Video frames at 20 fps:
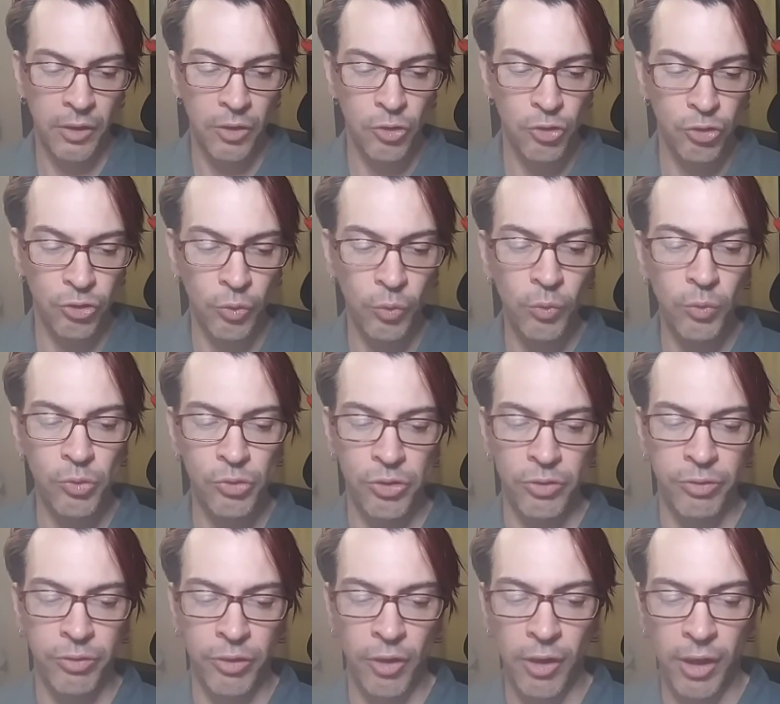Schools
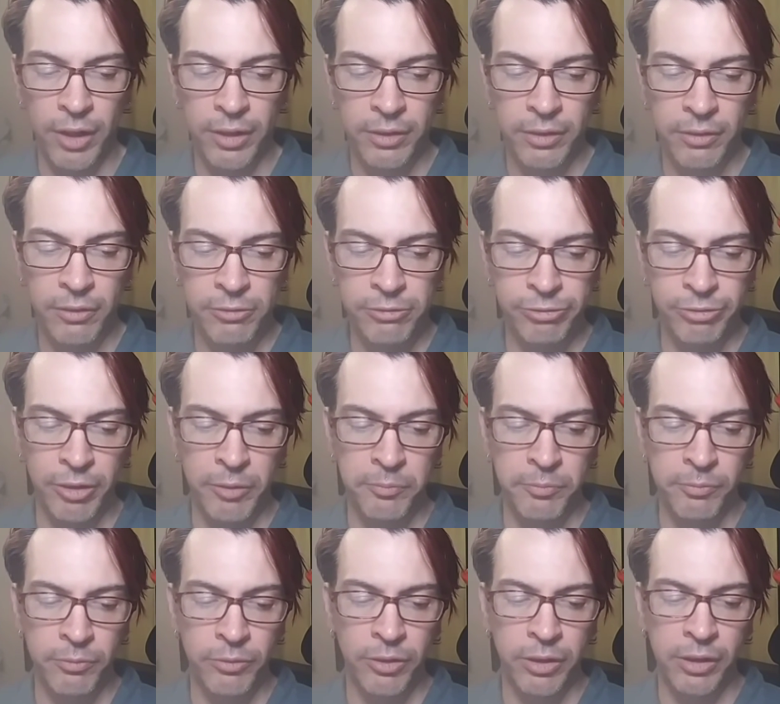of thought
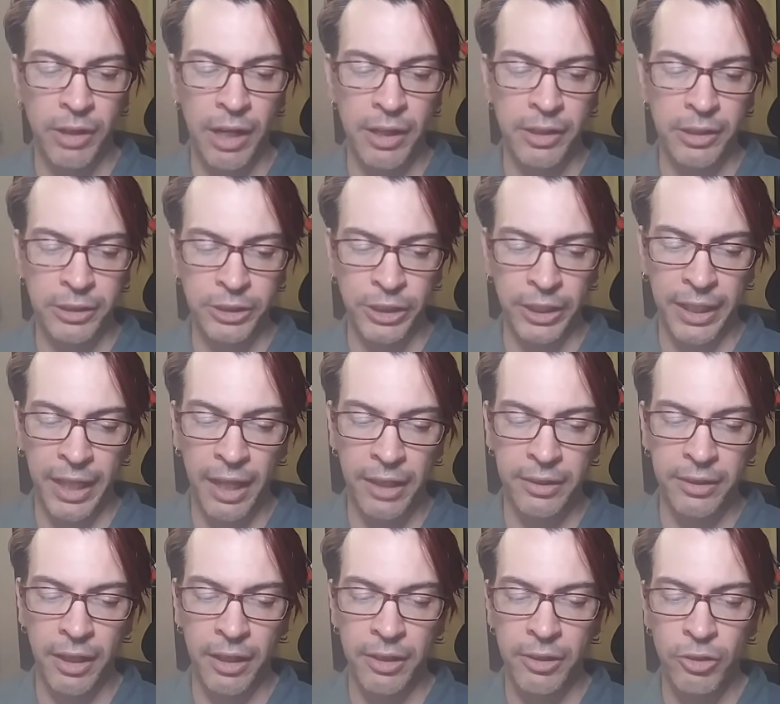from
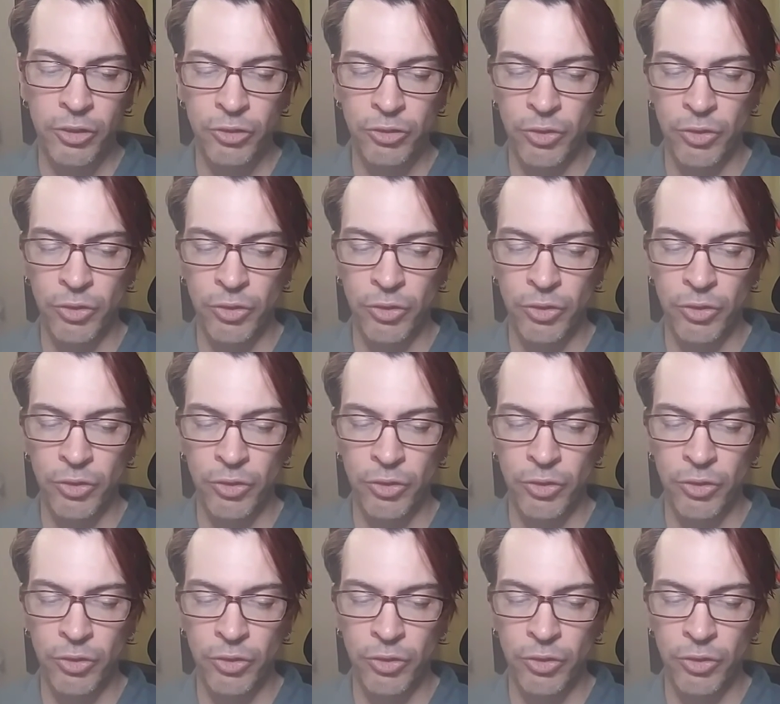Tranakshiketa